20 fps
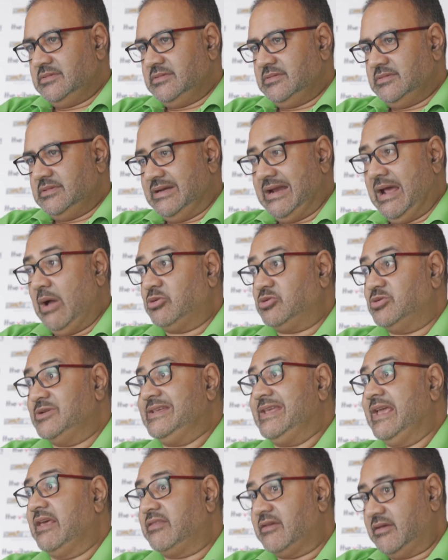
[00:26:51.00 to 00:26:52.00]
And how
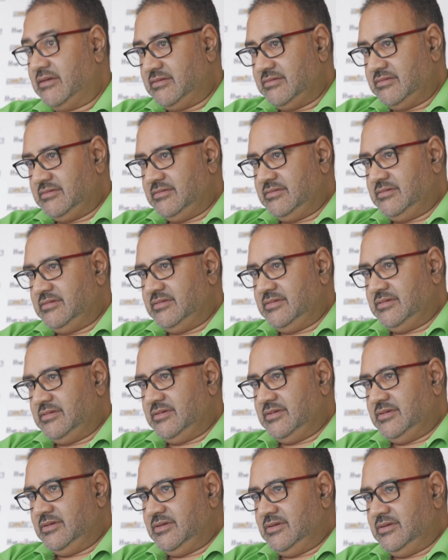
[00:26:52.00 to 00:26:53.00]
together
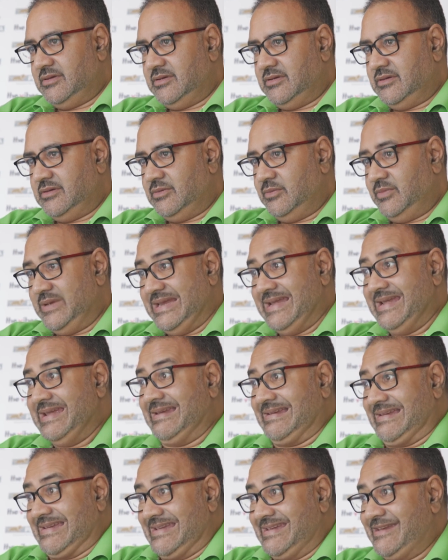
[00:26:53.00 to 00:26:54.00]
we
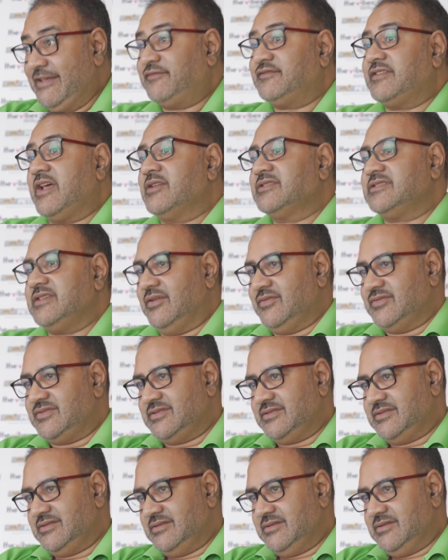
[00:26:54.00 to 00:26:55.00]
lift
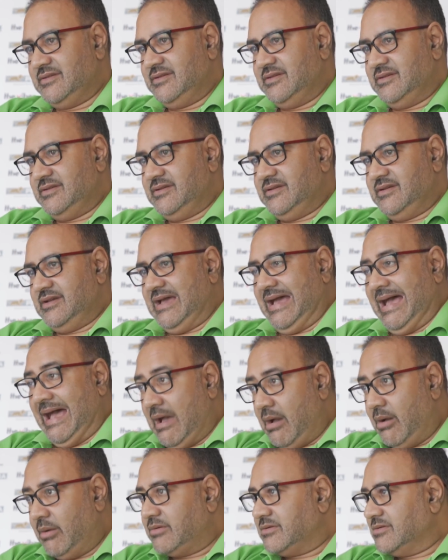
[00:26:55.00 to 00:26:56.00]
ourselves
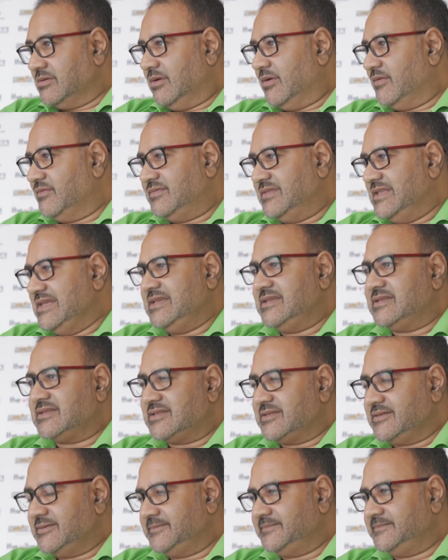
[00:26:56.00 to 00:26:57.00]
out of
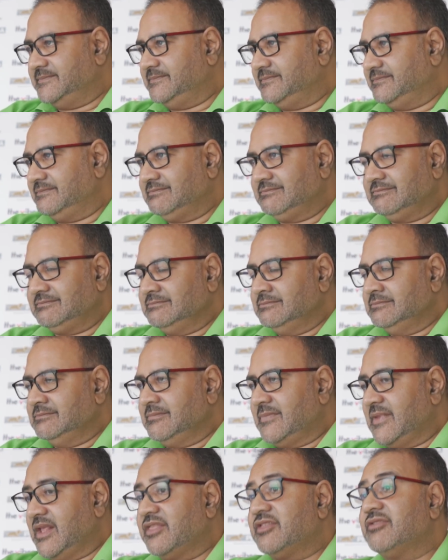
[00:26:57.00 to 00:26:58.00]
these
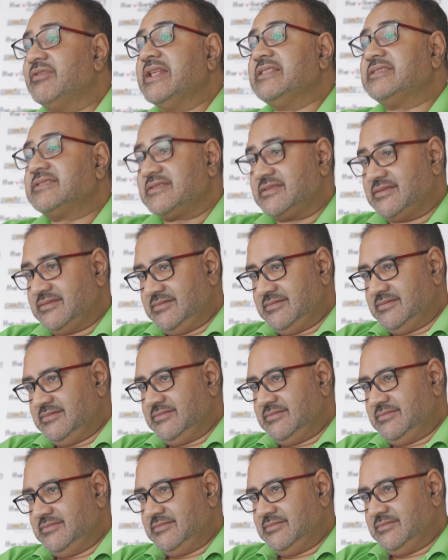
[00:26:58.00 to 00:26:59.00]
threats
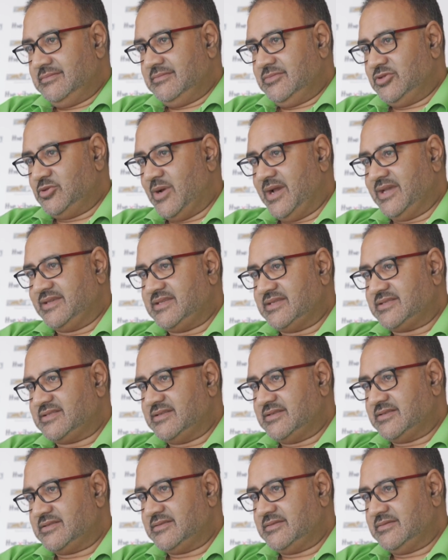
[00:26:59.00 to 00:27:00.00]
to our
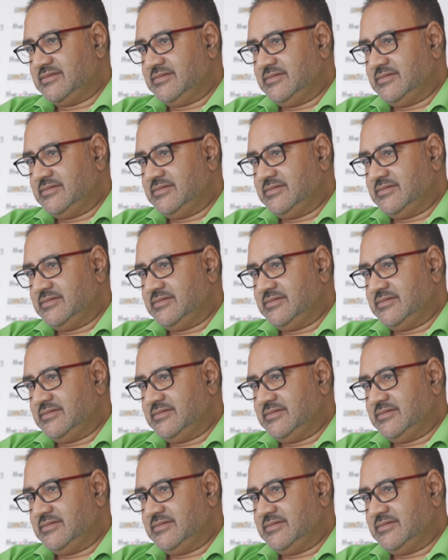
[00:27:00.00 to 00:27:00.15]
existence.